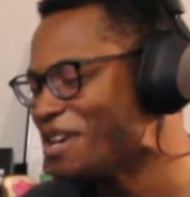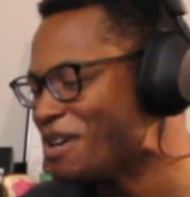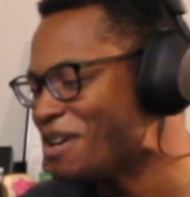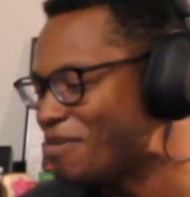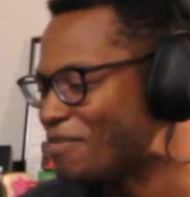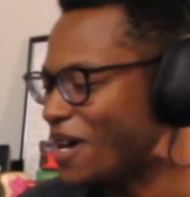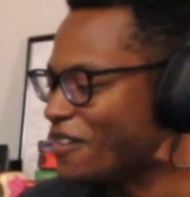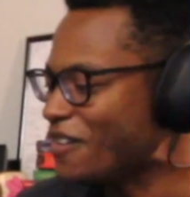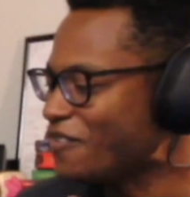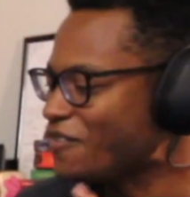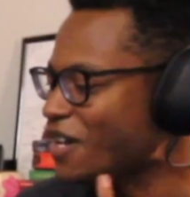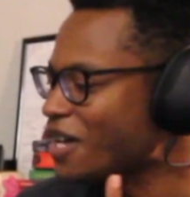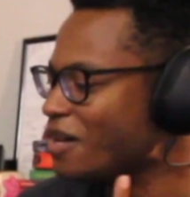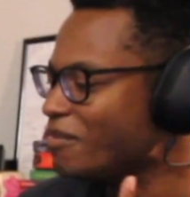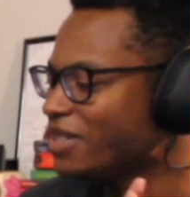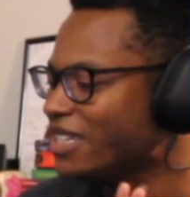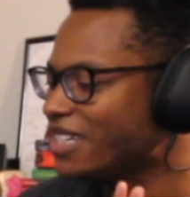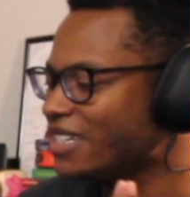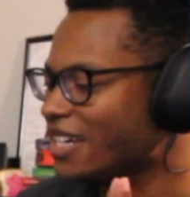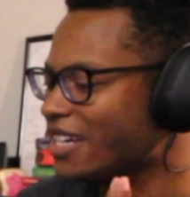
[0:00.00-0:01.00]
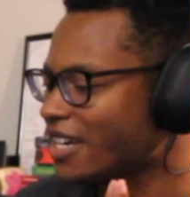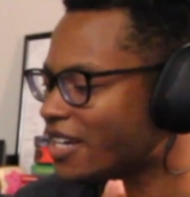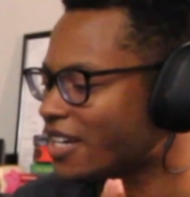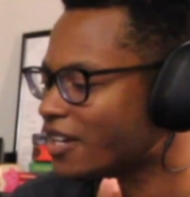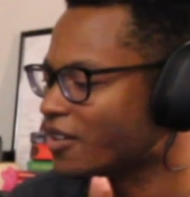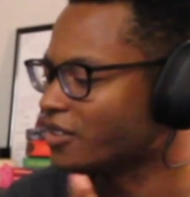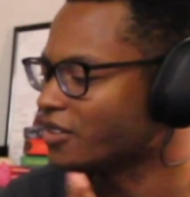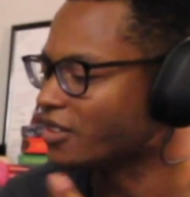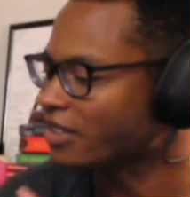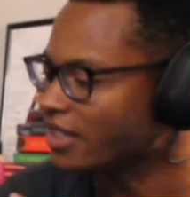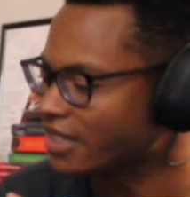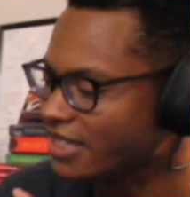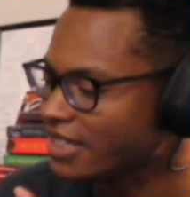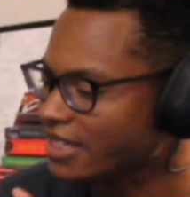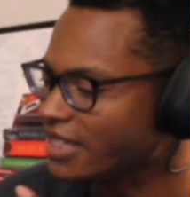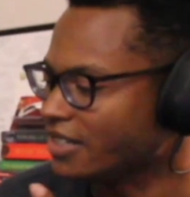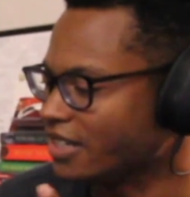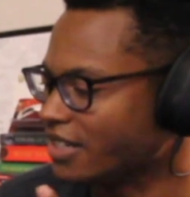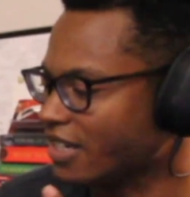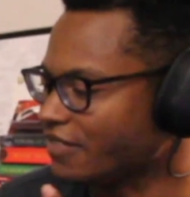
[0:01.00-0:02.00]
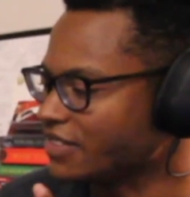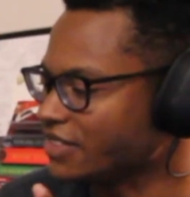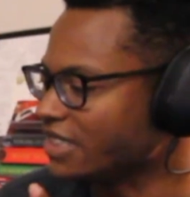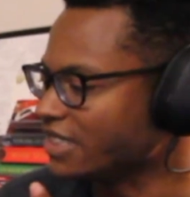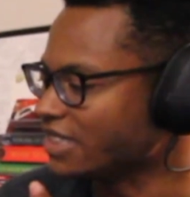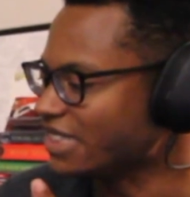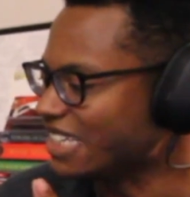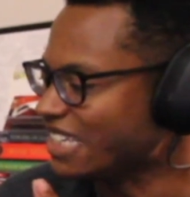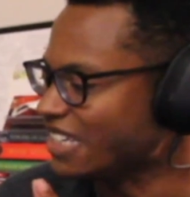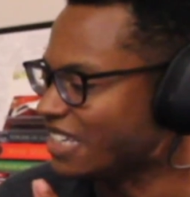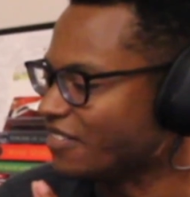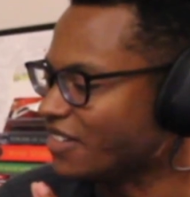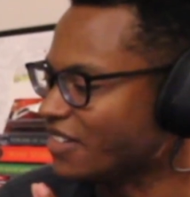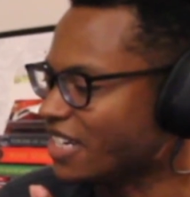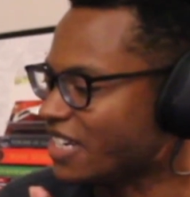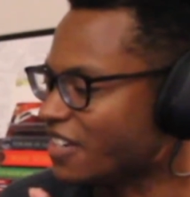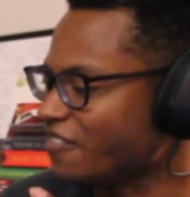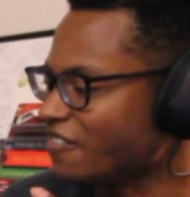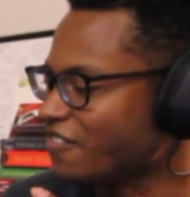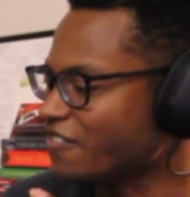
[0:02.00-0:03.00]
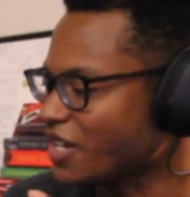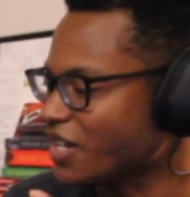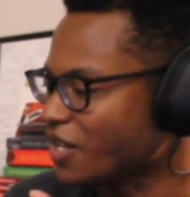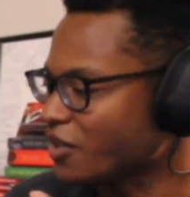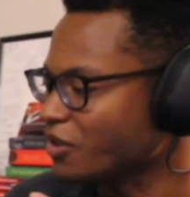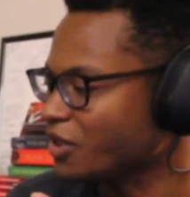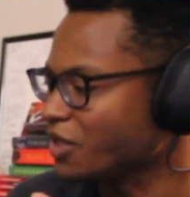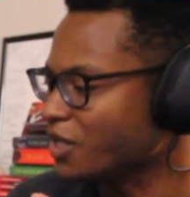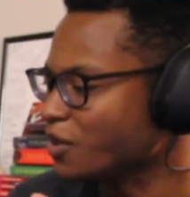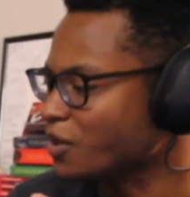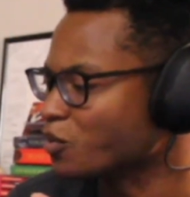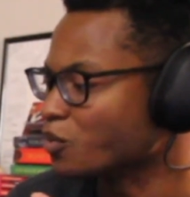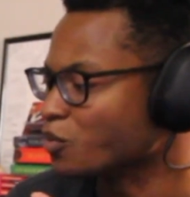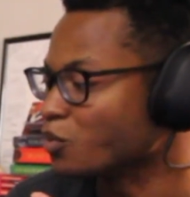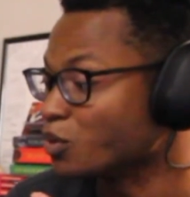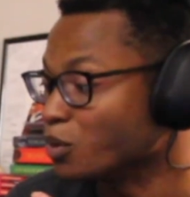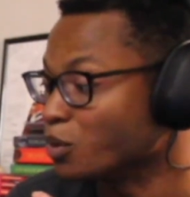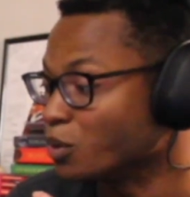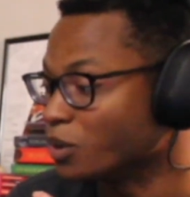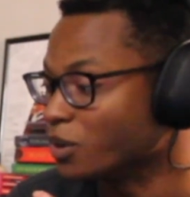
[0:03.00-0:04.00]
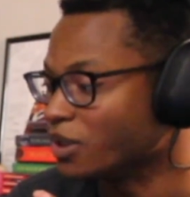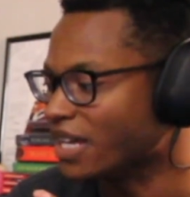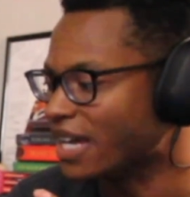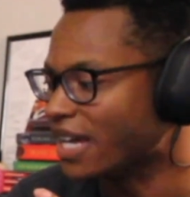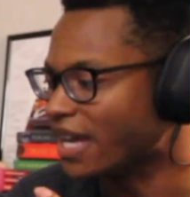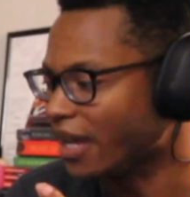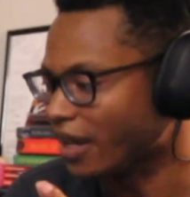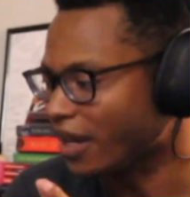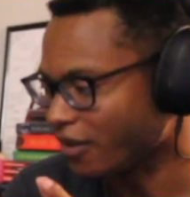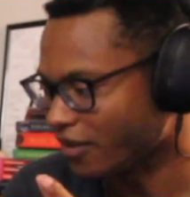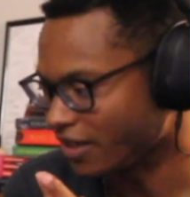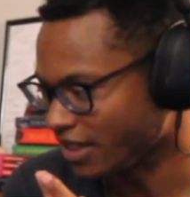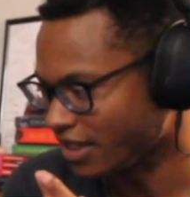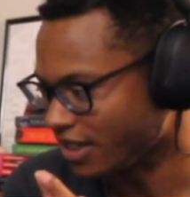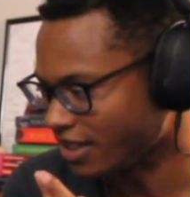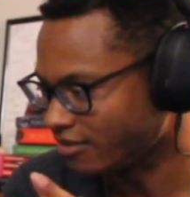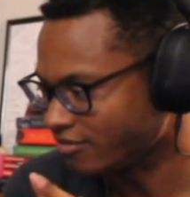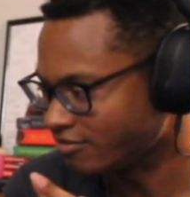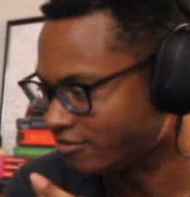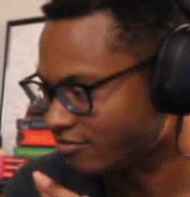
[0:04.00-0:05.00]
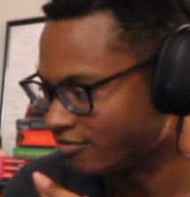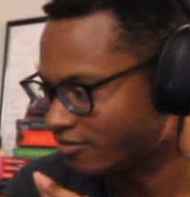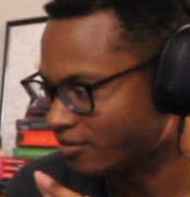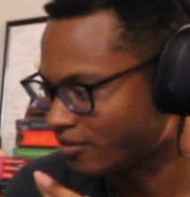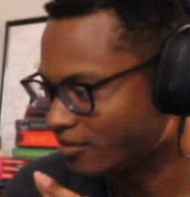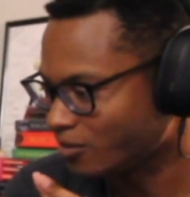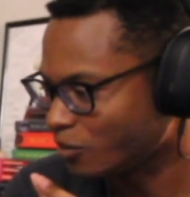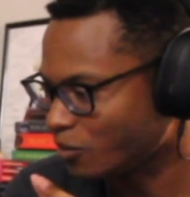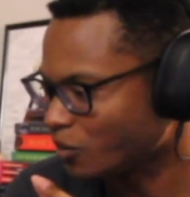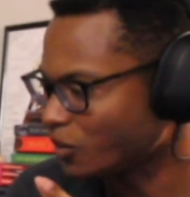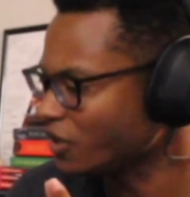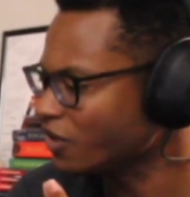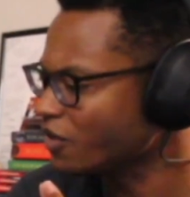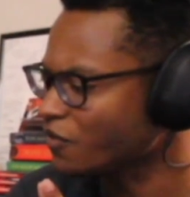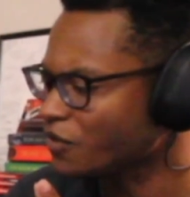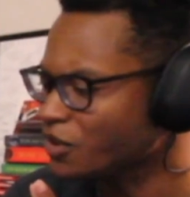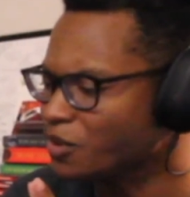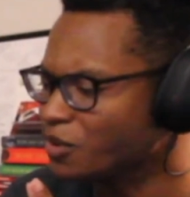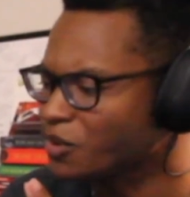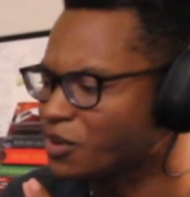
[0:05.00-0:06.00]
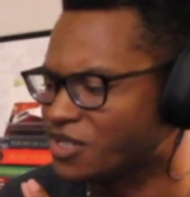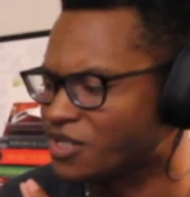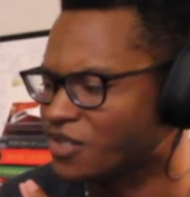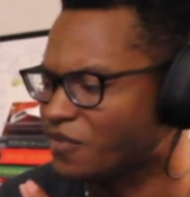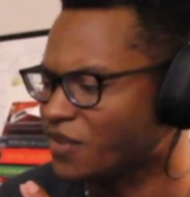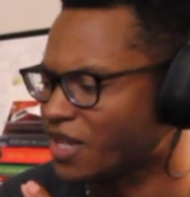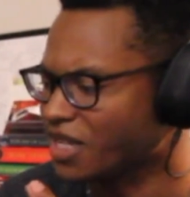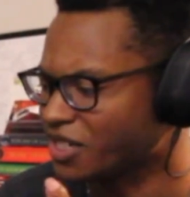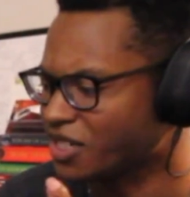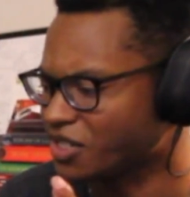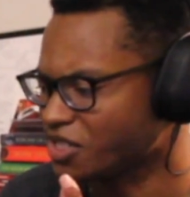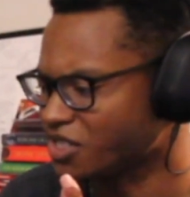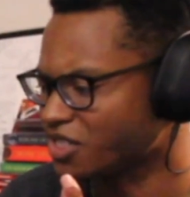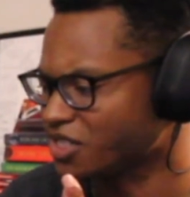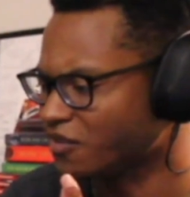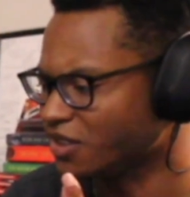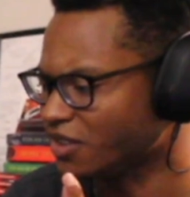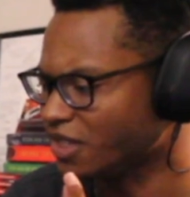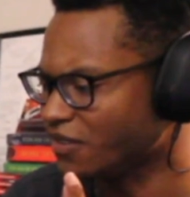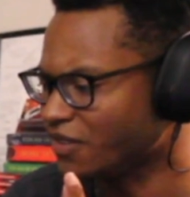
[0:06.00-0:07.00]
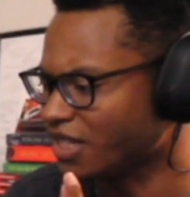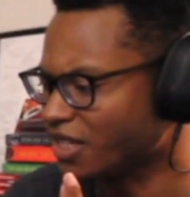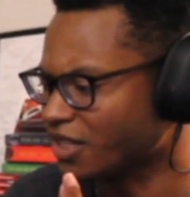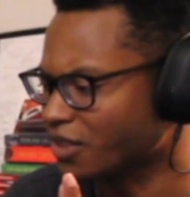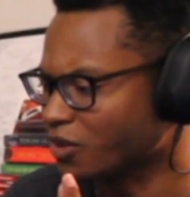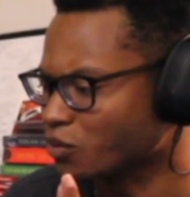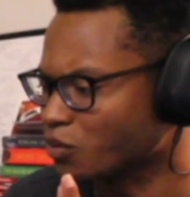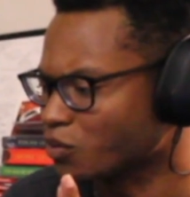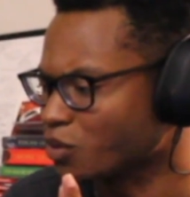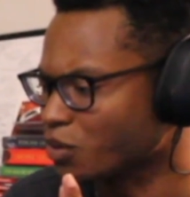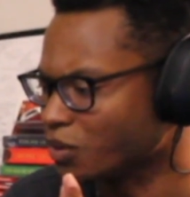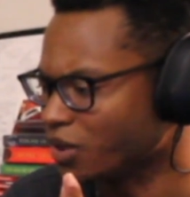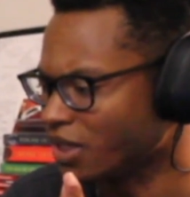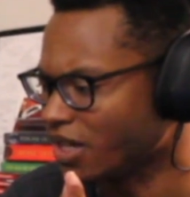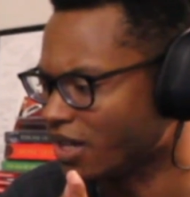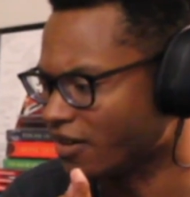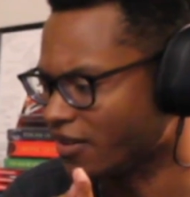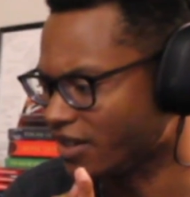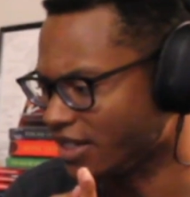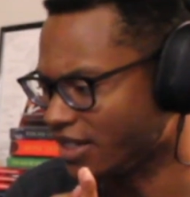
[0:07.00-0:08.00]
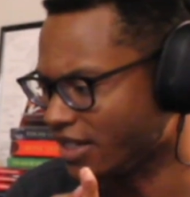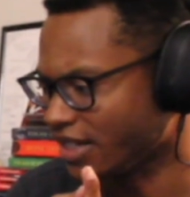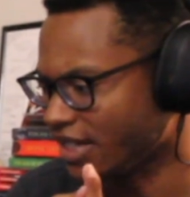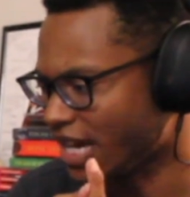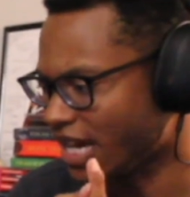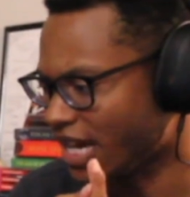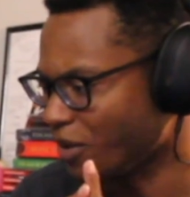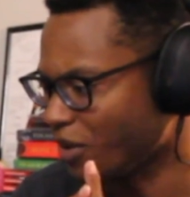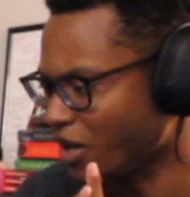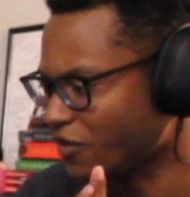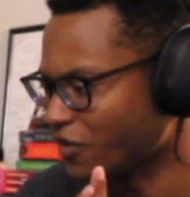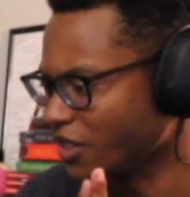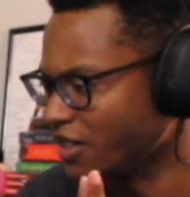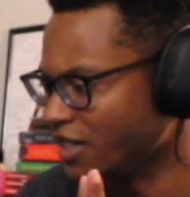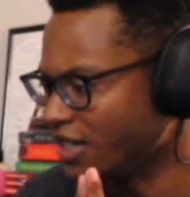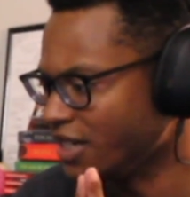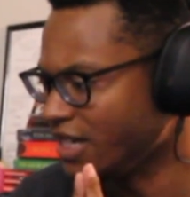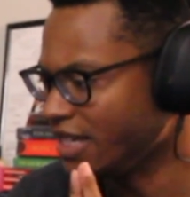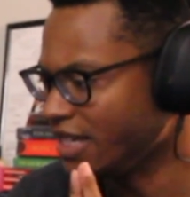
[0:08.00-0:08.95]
My family and I are lucky enough to live in a fairly rural area. One of the few disadvantages of living in a rural area, however,